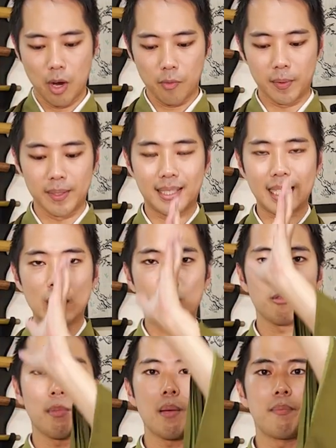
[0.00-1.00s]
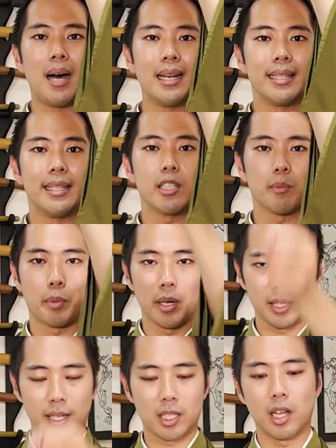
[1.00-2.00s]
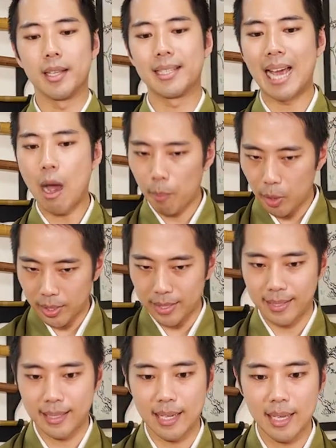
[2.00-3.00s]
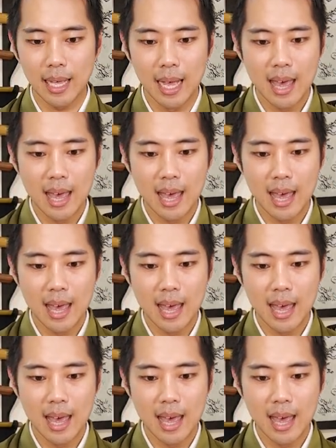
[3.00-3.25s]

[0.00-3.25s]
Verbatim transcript: from the center of my body to bring the katana down but you can see